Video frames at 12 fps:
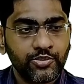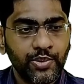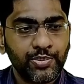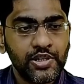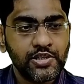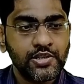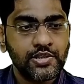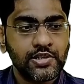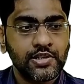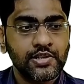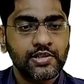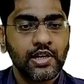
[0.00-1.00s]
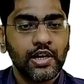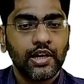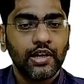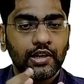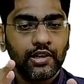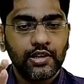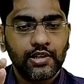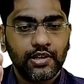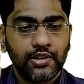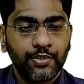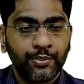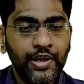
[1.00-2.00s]
with my patients is
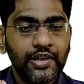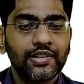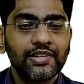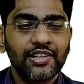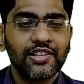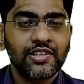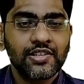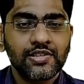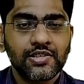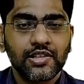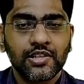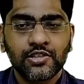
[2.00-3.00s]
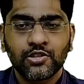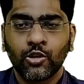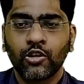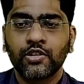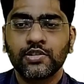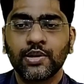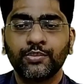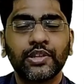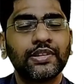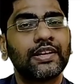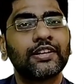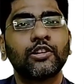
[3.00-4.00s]
mental illness is not
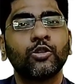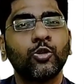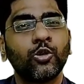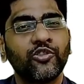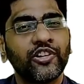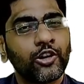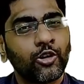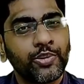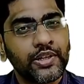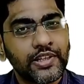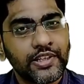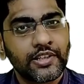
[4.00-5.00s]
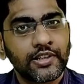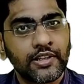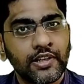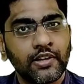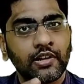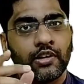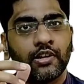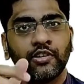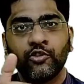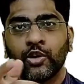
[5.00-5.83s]
something that can go away or be treated in